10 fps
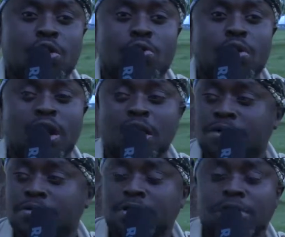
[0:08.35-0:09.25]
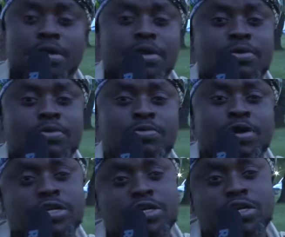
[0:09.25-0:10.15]
Well,
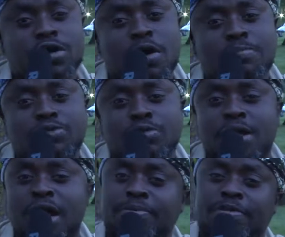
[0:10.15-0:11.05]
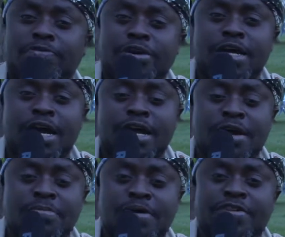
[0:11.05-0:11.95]
when you come to Black Prophet, I
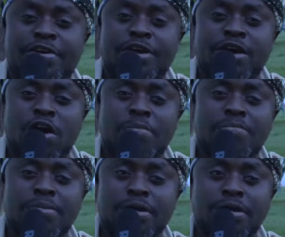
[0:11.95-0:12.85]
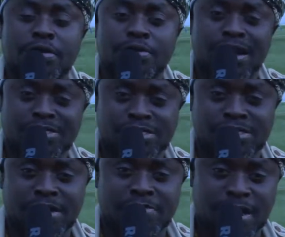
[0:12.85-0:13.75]
am a very humble
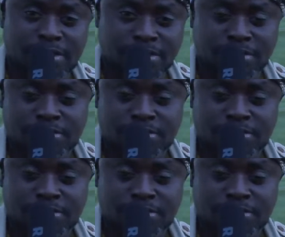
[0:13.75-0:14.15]
Rasta man